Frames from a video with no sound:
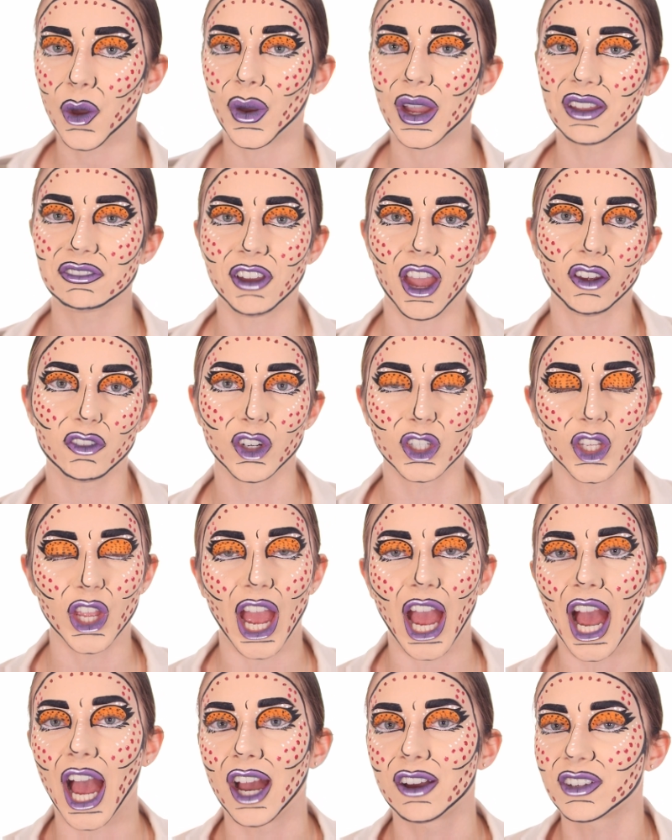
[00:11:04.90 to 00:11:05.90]
So if ever
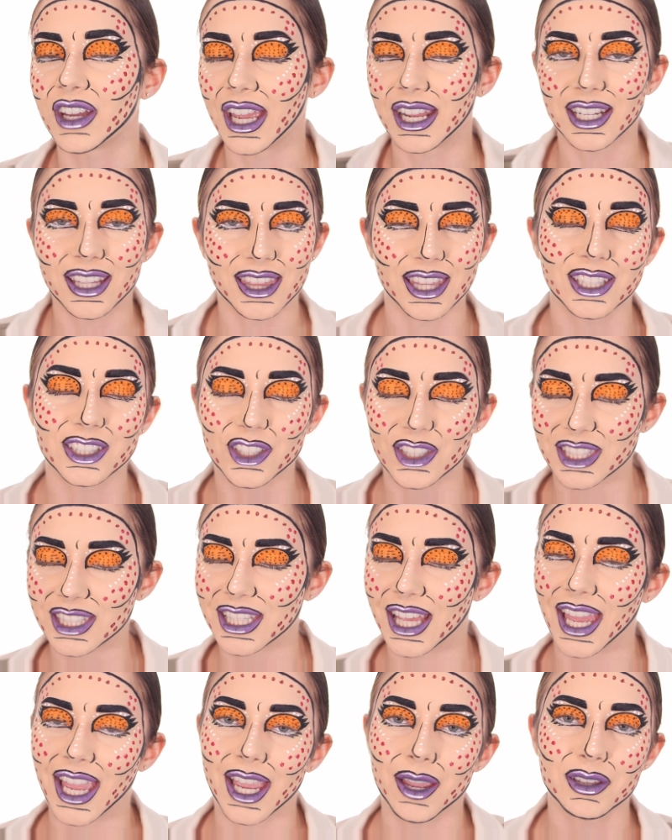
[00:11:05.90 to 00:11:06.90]
you have anything to
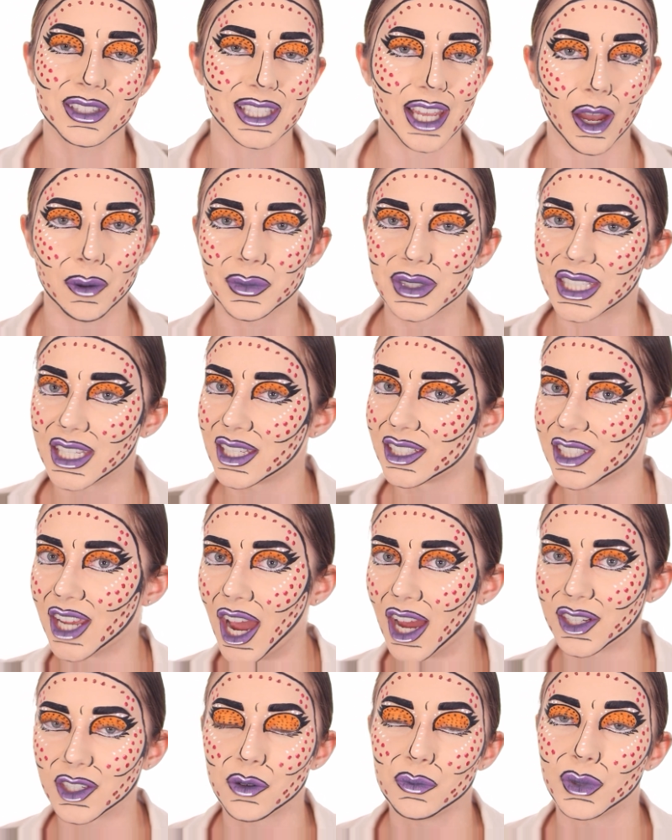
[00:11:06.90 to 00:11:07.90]
say, tell me
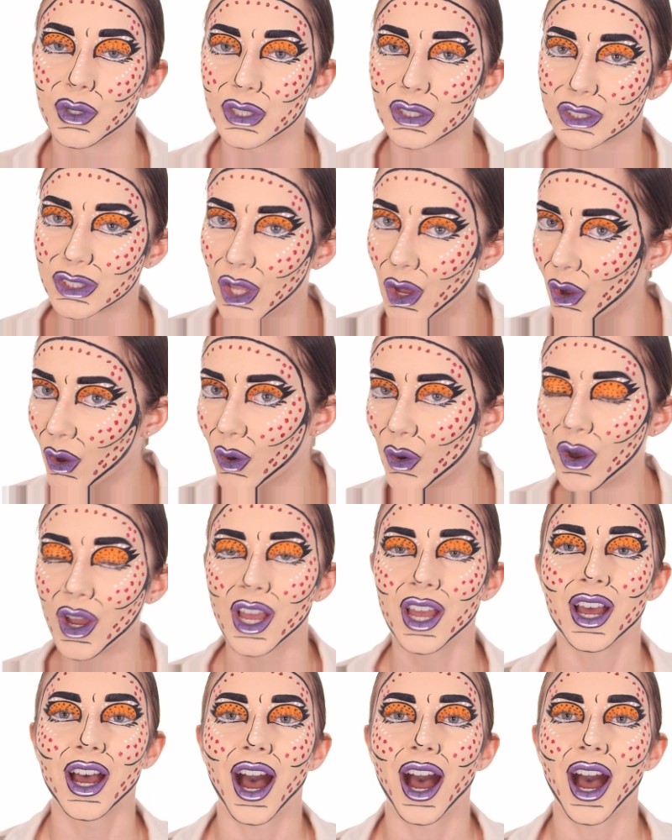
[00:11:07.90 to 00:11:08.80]
down below.